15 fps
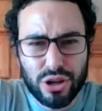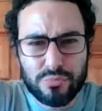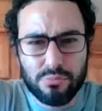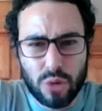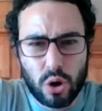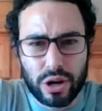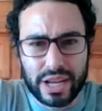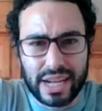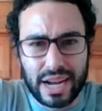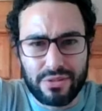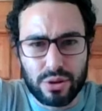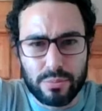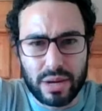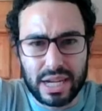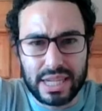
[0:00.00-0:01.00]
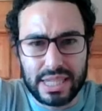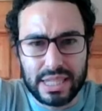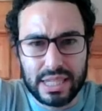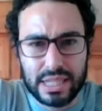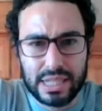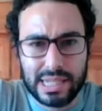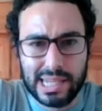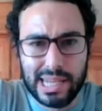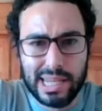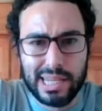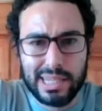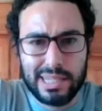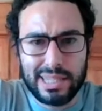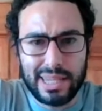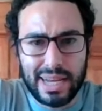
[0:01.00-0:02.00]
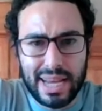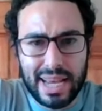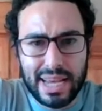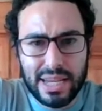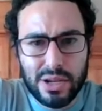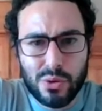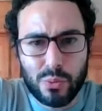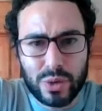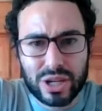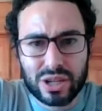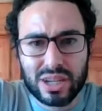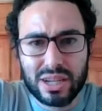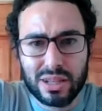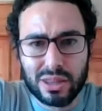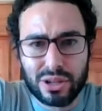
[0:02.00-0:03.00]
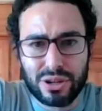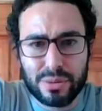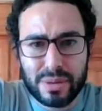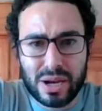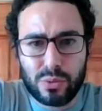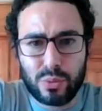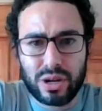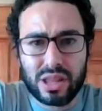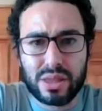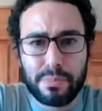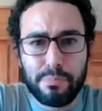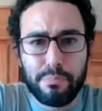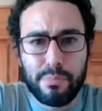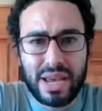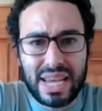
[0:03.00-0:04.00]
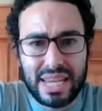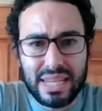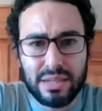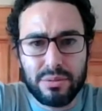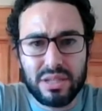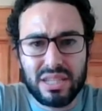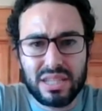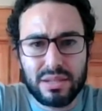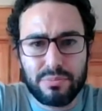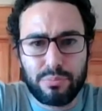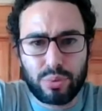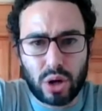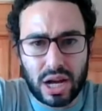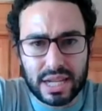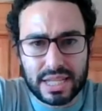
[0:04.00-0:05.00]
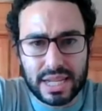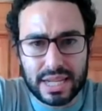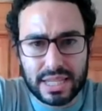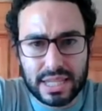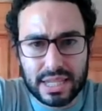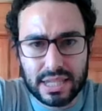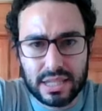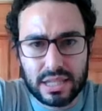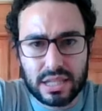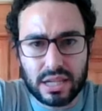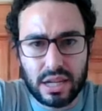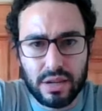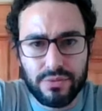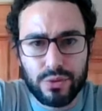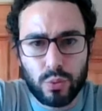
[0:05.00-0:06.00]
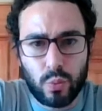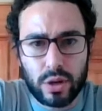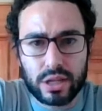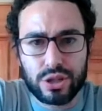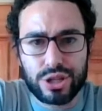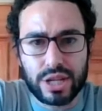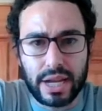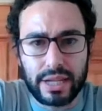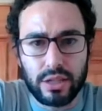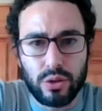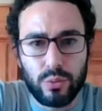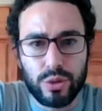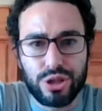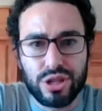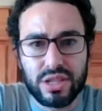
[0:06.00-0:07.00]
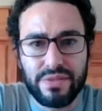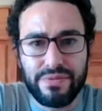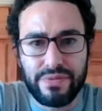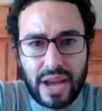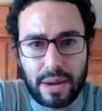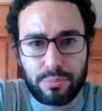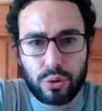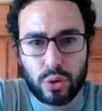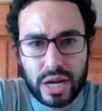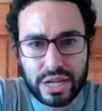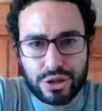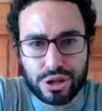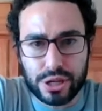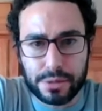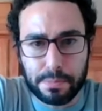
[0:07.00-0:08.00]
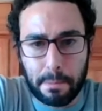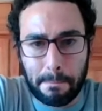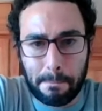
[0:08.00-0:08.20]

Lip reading: Good morning, everybody. Today, we are going to learn about one of the main processes of the water cycle, which is evaporation.